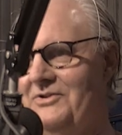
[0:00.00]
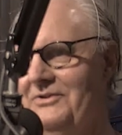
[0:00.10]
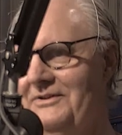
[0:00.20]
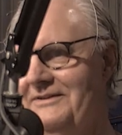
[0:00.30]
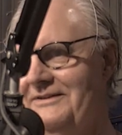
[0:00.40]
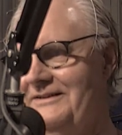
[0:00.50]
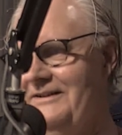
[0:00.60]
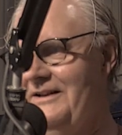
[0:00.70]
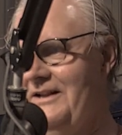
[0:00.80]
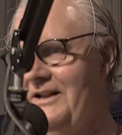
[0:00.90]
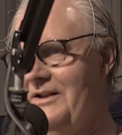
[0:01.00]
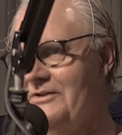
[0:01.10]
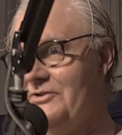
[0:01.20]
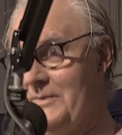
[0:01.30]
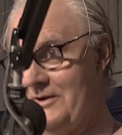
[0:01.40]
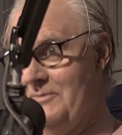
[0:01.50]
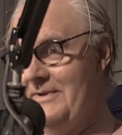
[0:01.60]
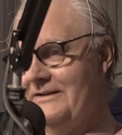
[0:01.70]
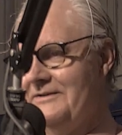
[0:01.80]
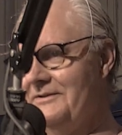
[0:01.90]
Good. Should we go
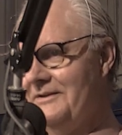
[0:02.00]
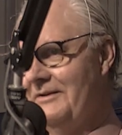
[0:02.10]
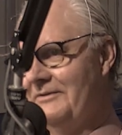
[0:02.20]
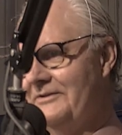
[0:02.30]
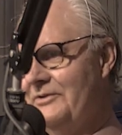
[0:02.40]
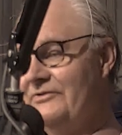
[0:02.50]
back to do